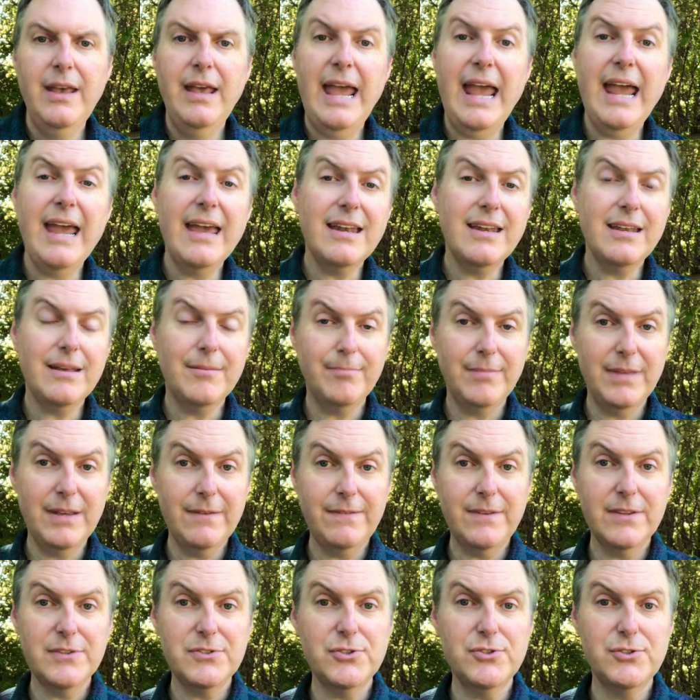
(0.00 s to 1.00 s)
And
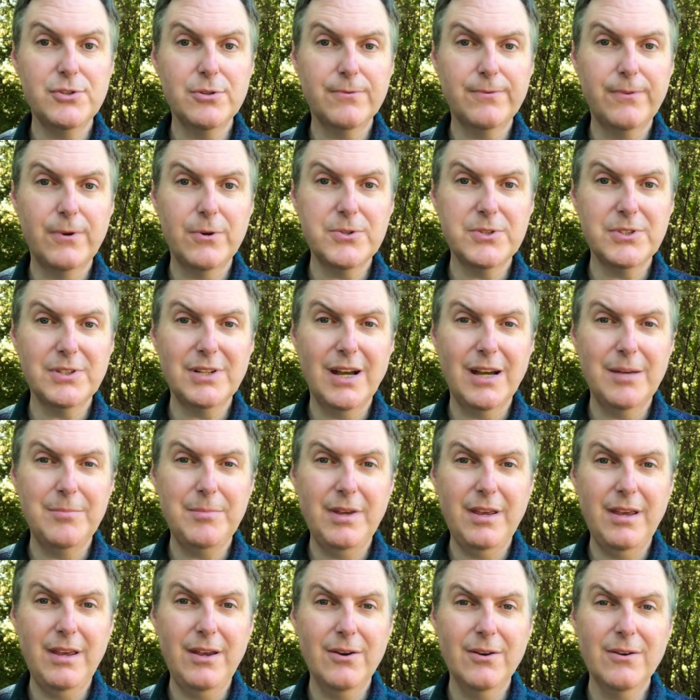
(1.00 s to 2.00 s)
if this is your first time
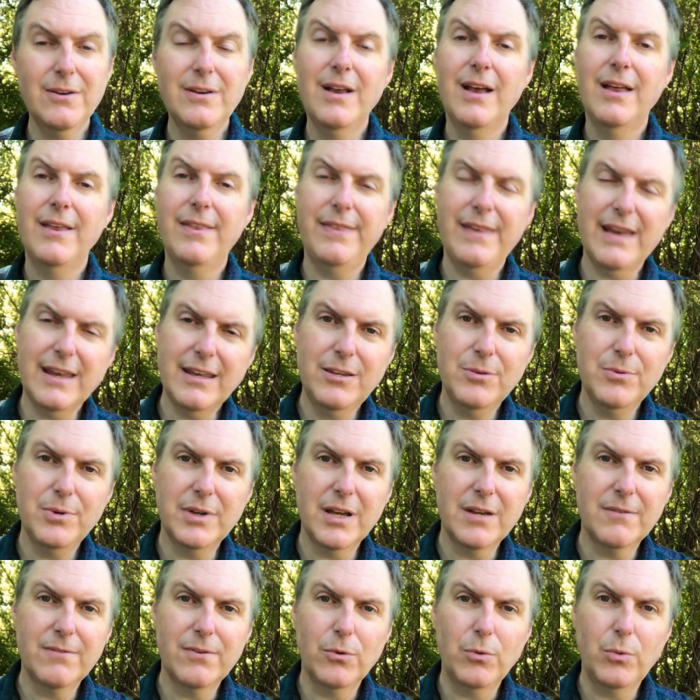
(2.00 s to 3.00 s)
here, thank you
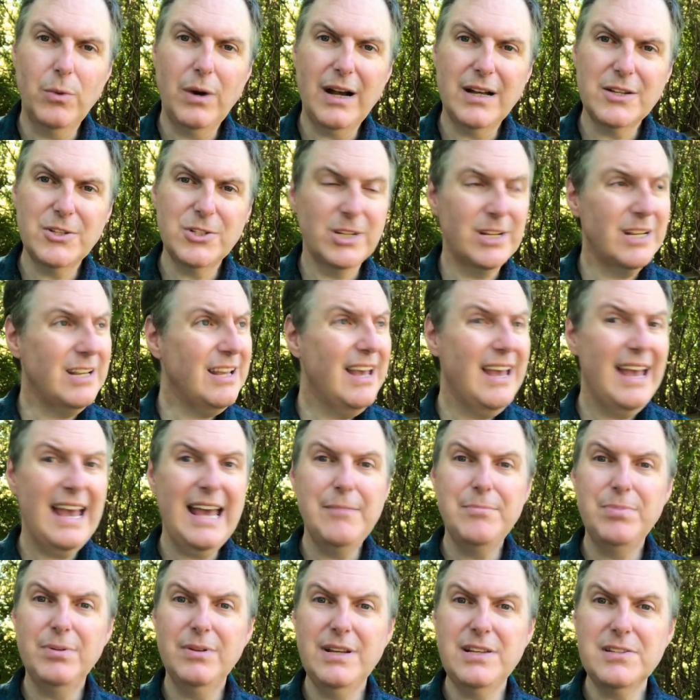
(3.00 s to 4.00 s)
again for watching,
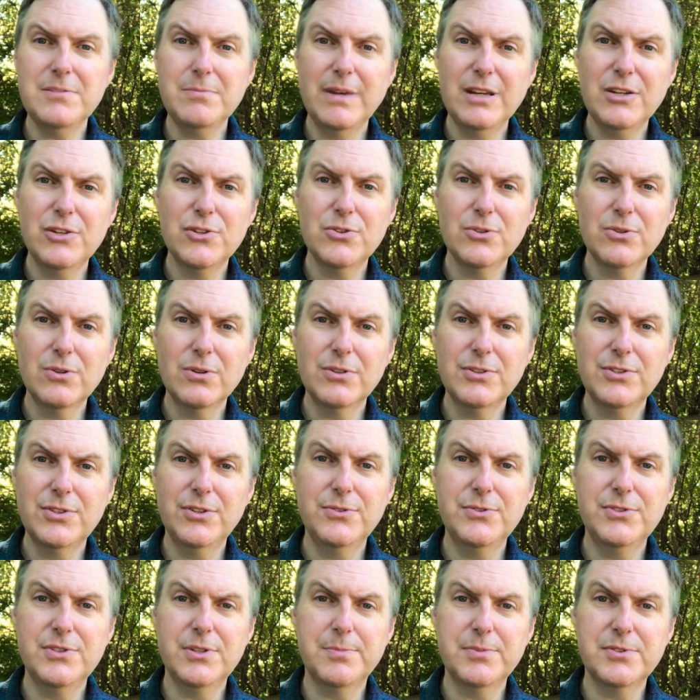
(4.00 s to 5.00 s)
and please make sure
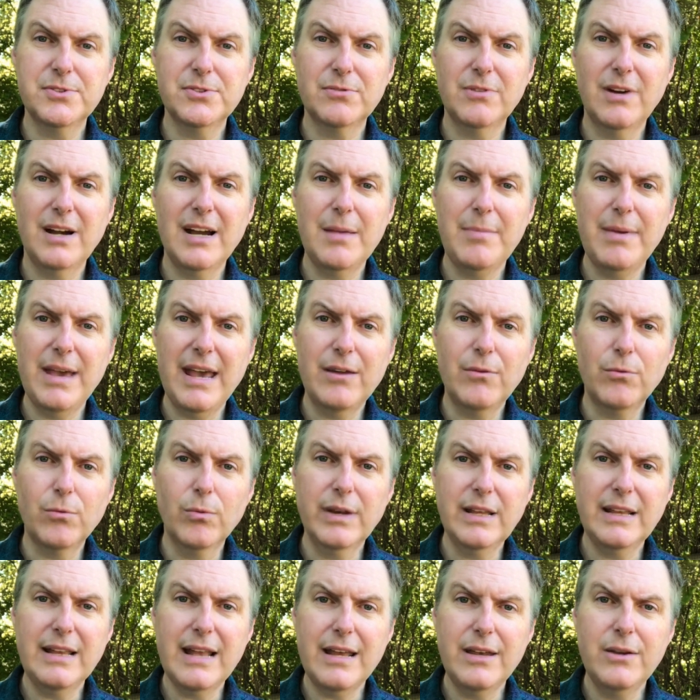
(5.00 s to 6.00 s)
to subscribe and
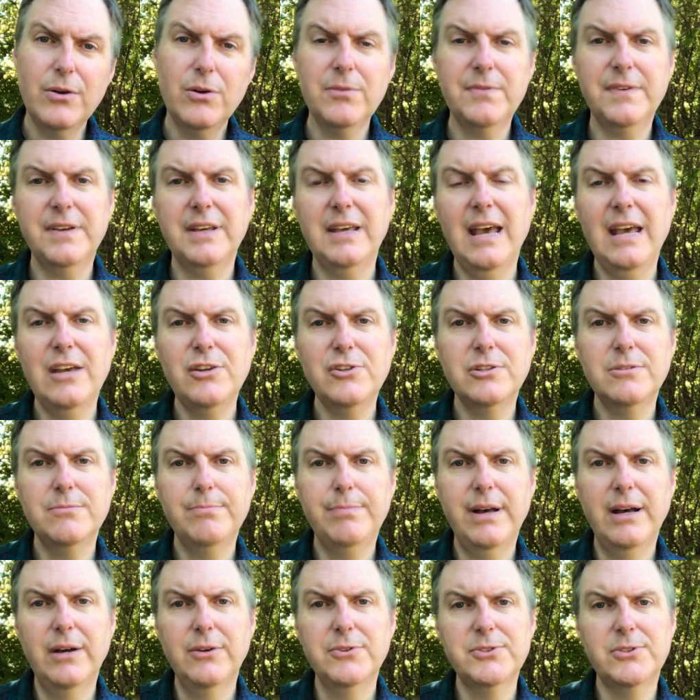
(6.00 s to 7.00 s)
ring that notification
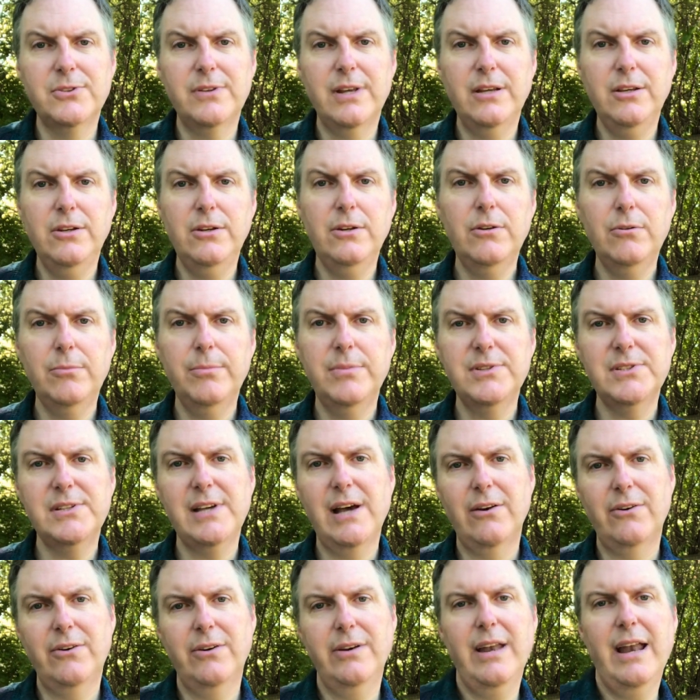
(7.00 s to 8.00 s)
bell so that you don't miss
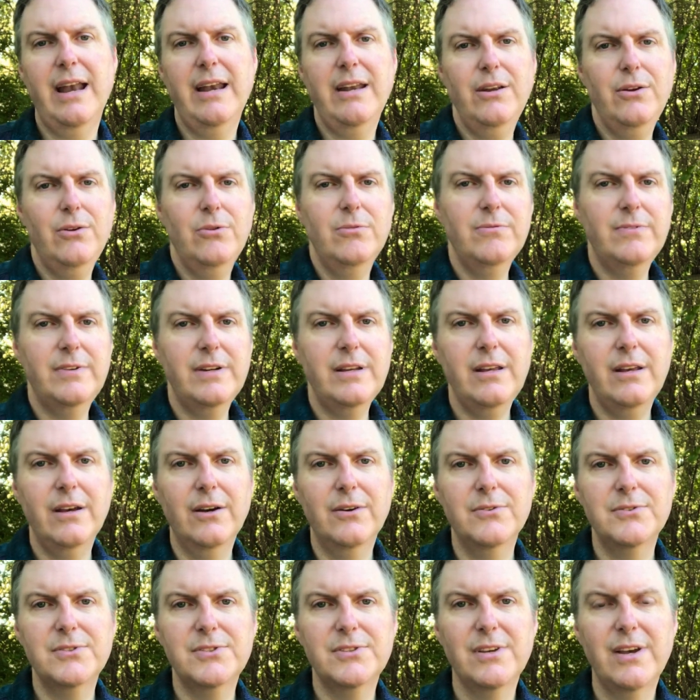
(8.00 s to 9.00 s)
out on any new
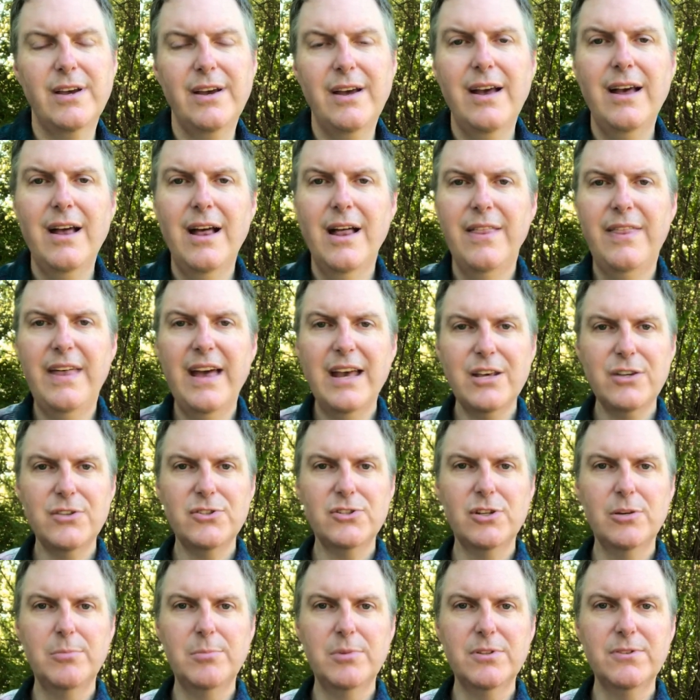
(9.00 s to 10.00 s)
videos. Thank you
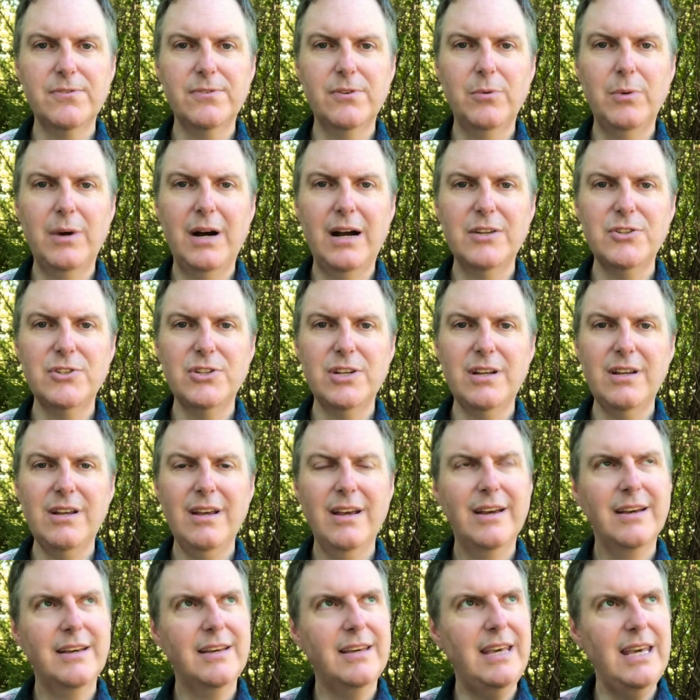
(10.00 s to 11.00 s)
so much for watching,
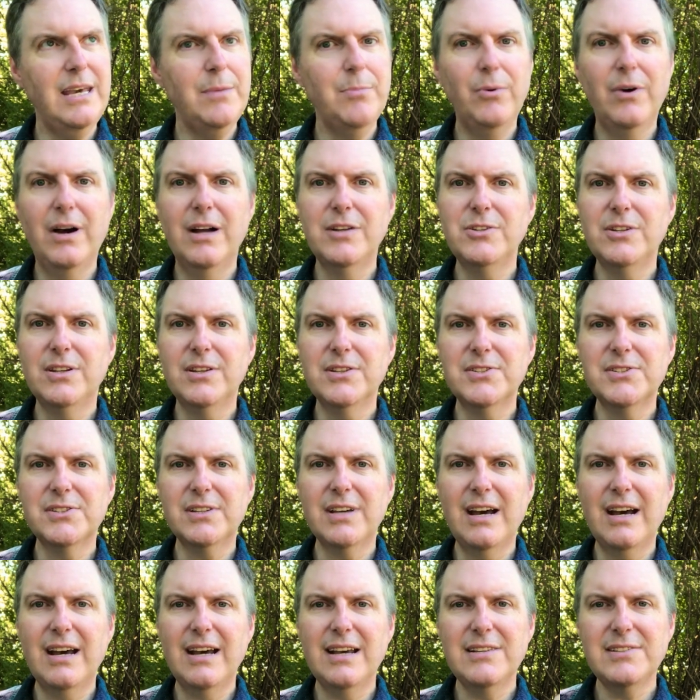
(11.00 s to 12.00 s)
keep watching the
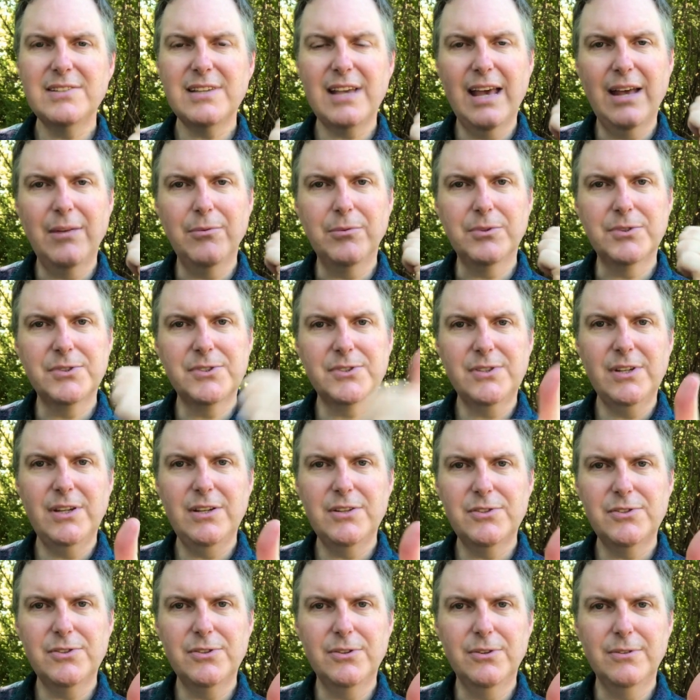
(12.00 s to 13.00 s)
skies, and we'll see
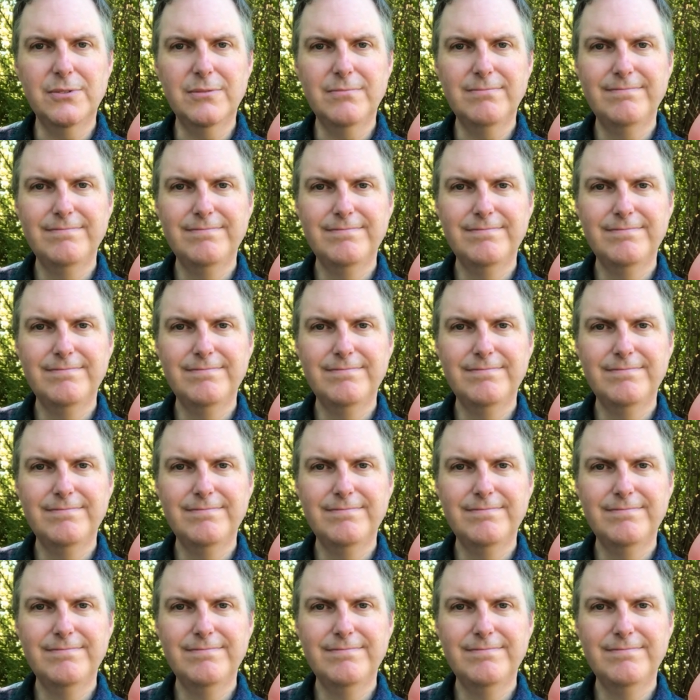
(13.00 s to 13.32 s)
you soon.